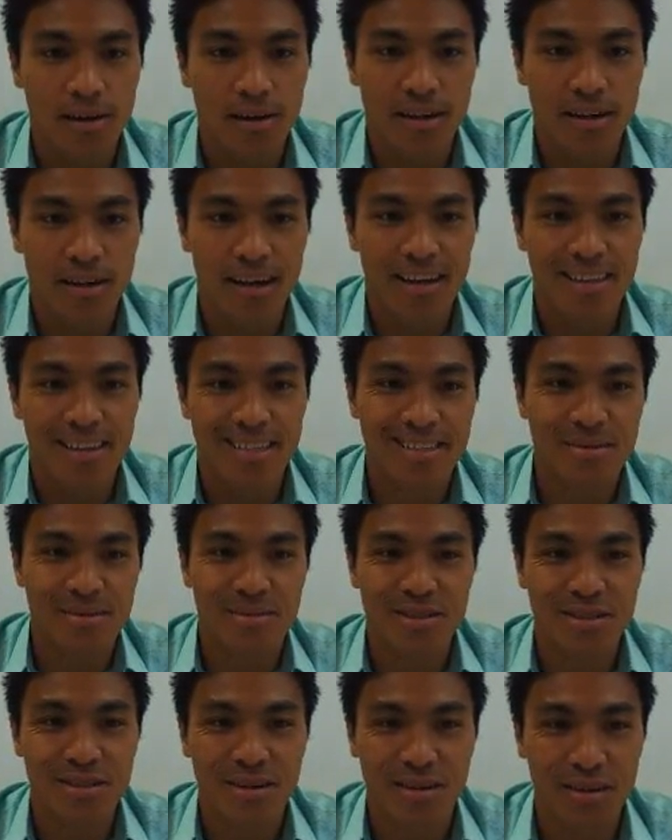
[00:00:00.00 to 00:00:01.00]
Okay, this is
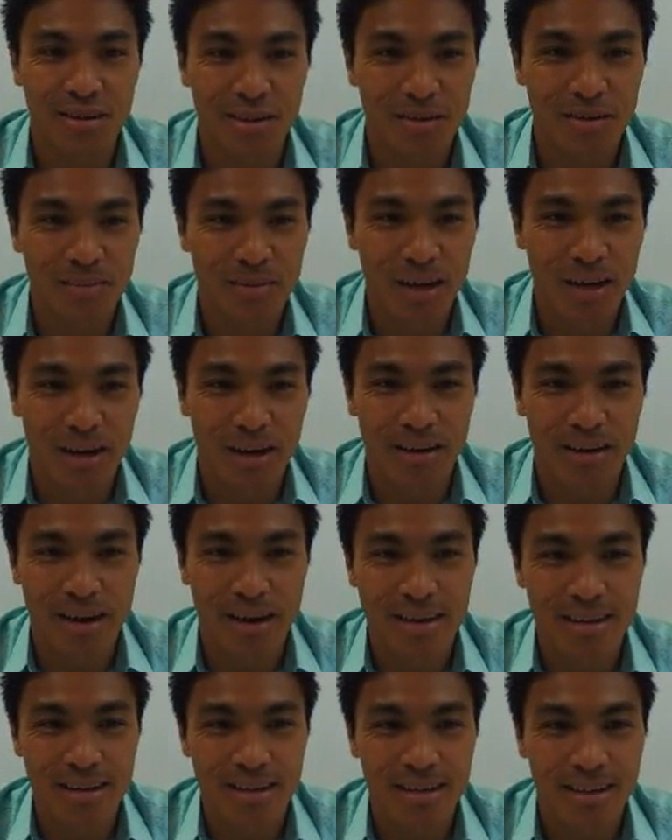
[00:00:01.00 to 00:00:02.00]
Mr. Coombe. How are
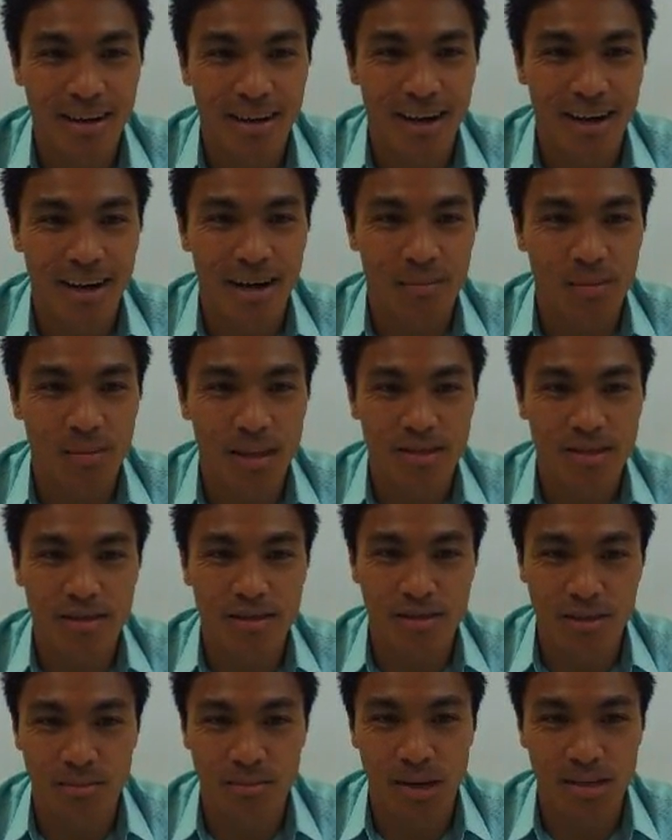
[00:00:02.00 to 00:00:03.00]
you? Let's
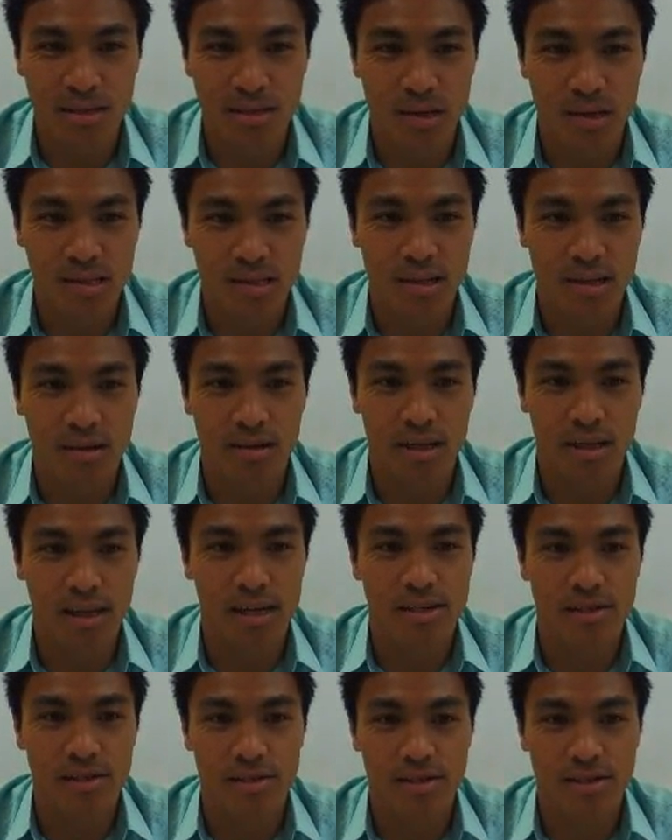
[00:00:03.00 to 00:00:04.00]
do some mass-to-mass
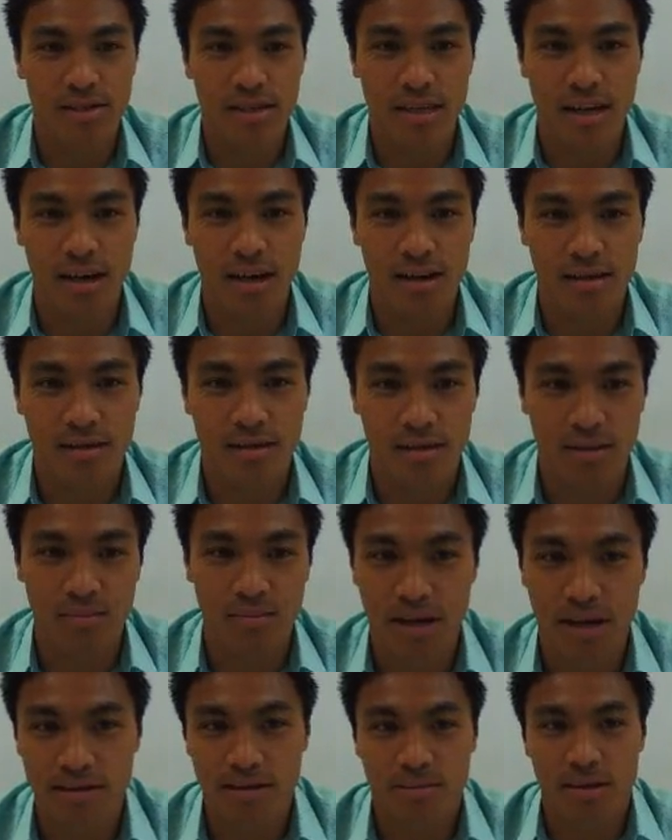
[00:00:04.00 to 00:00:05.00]
calculations here.
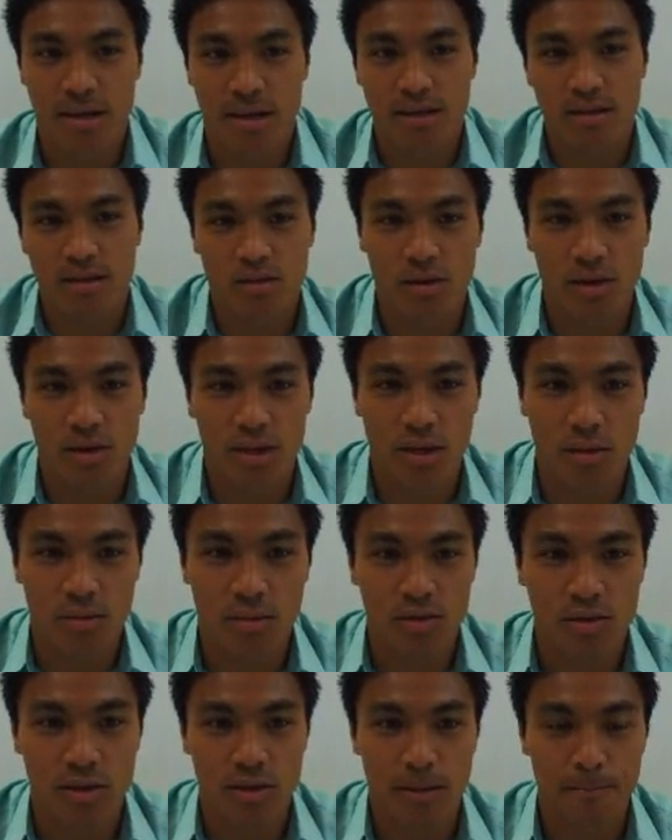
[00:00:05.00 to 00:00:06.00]
Mass-to-mass
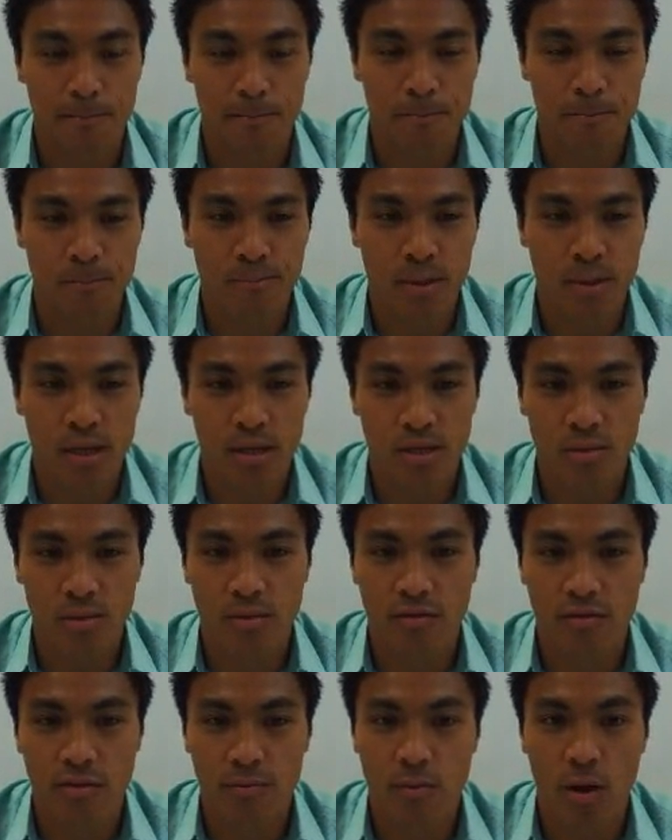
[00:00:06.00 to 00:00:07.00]
stoichiometry. So
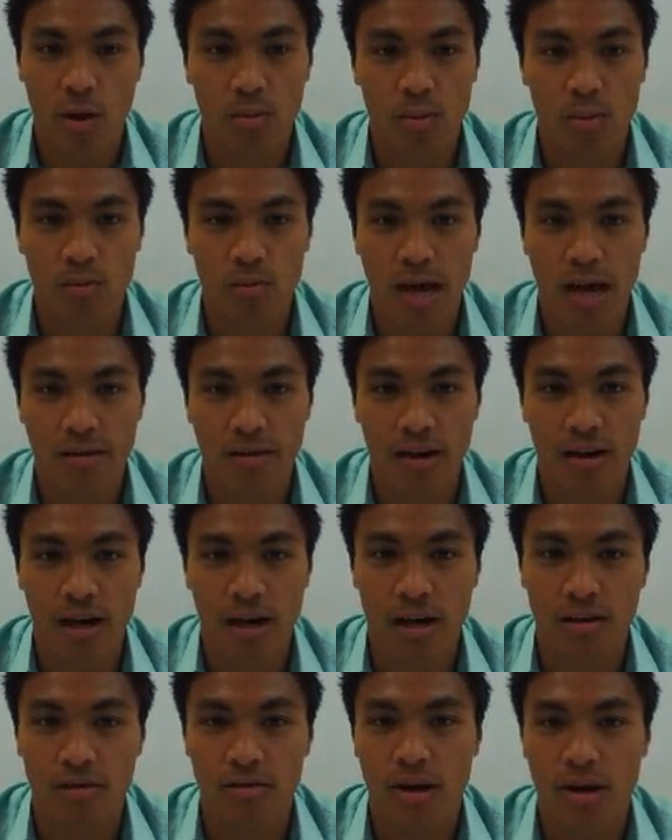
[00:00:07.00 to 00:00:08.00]
we have a problem. We have
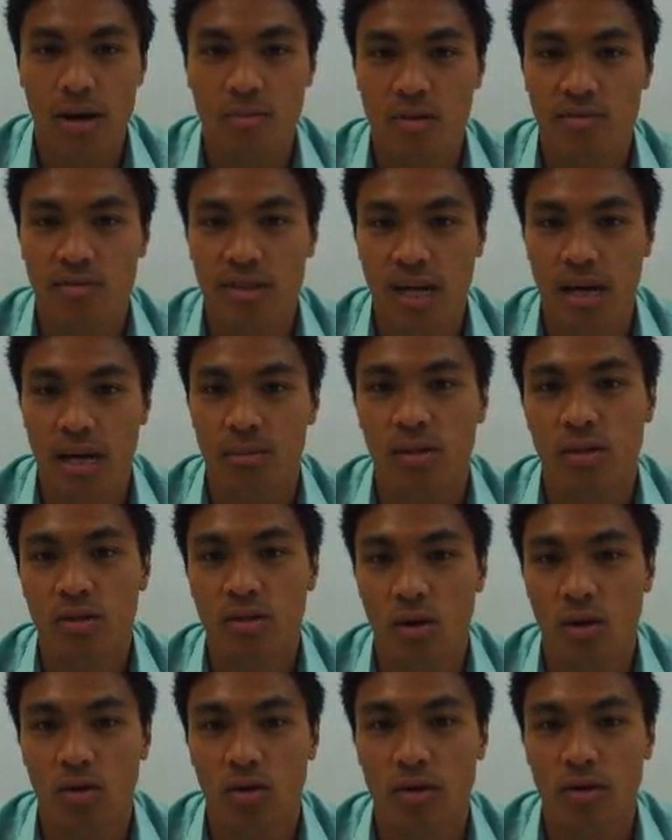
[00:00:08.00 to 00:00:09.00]
100 grams of table
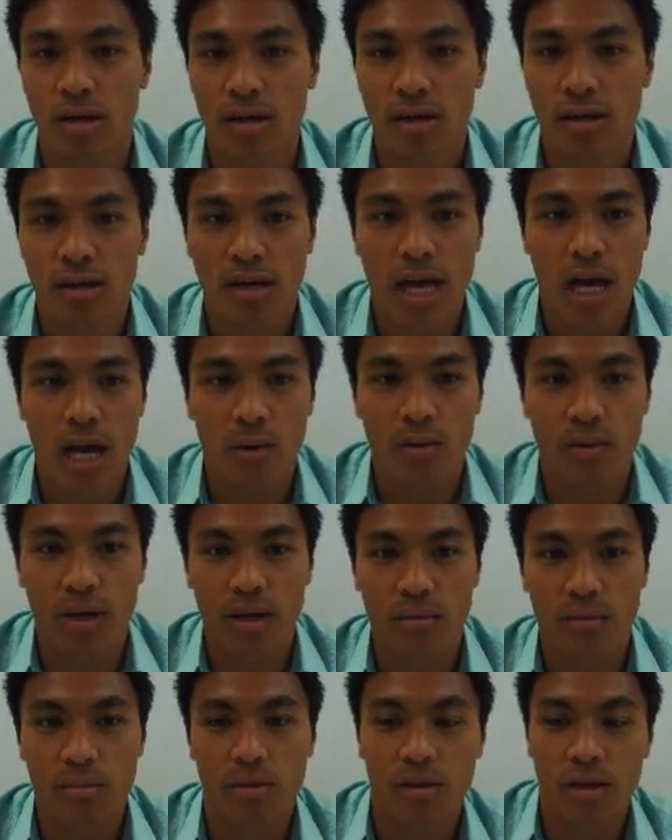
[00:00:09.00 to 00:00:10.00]
salt, and we
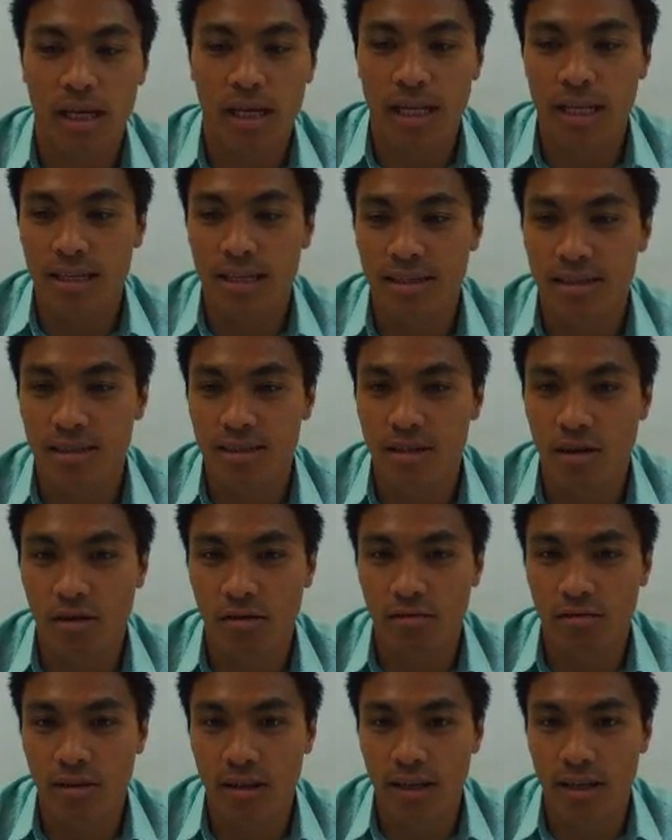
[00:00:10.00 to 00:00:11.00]
completely
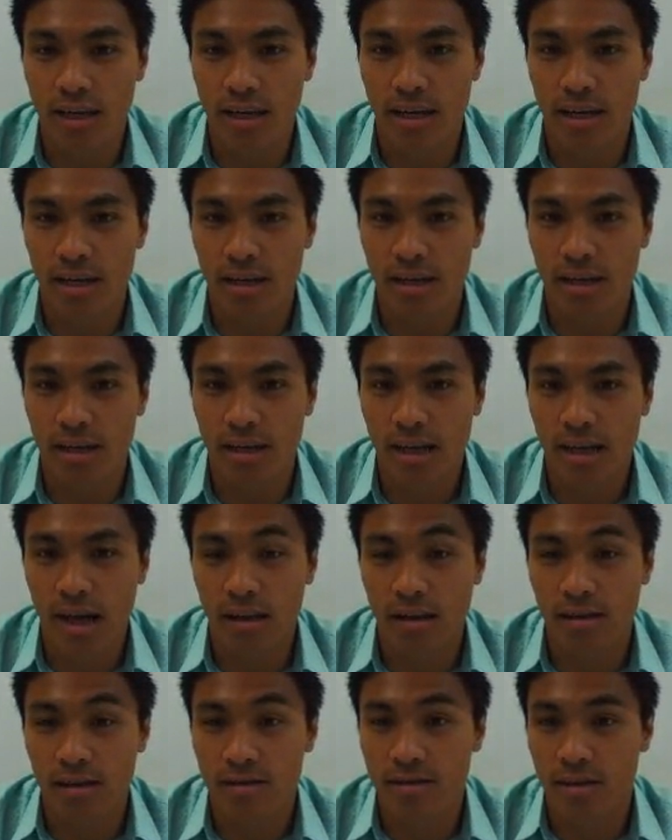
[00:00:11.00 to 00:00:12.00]
dissolve it in a
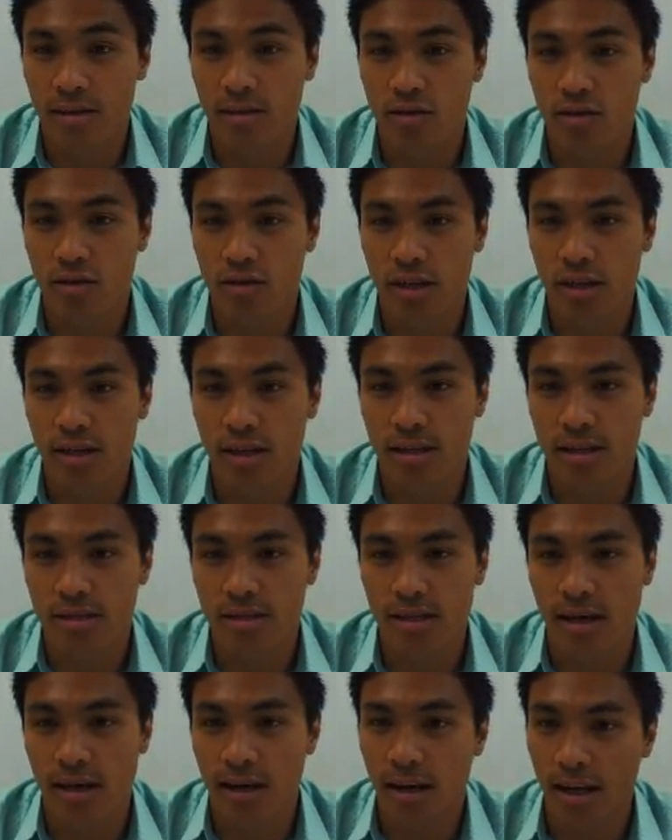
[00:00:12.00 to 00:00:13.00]
colorless solution, and then
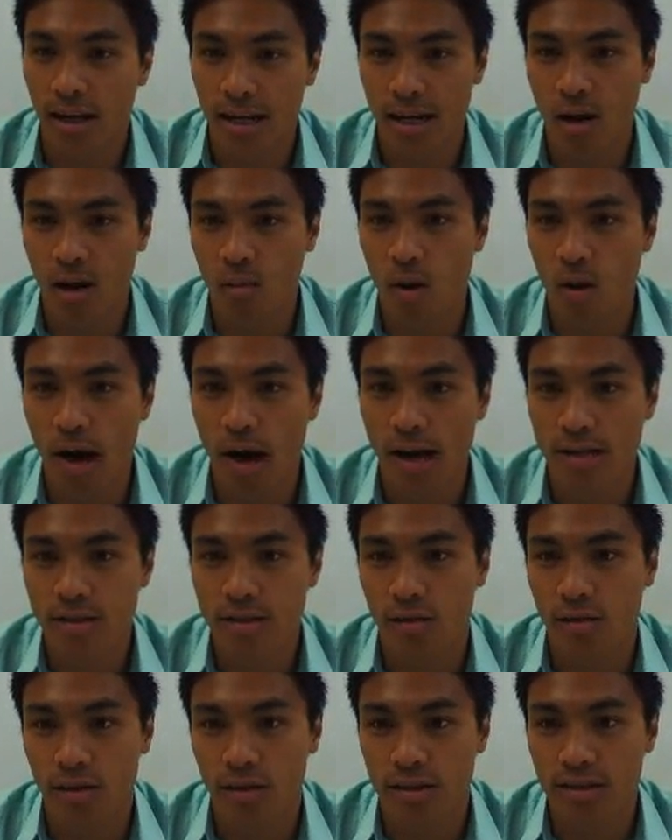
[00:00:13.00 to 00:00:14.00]
suddenly a white
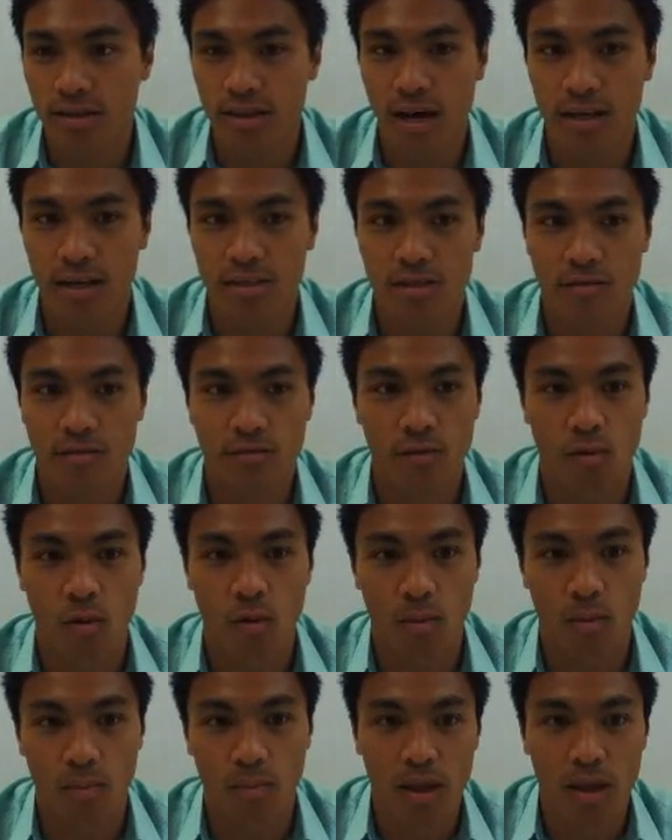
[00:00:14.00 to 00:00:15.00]
solid starts to form.